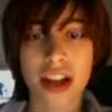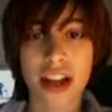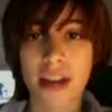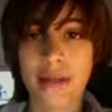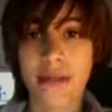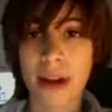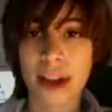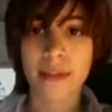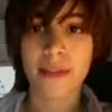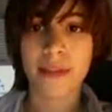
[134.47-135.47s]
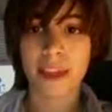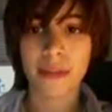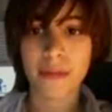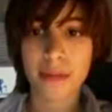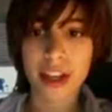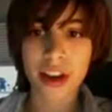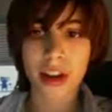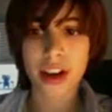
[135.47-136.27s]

I have my little video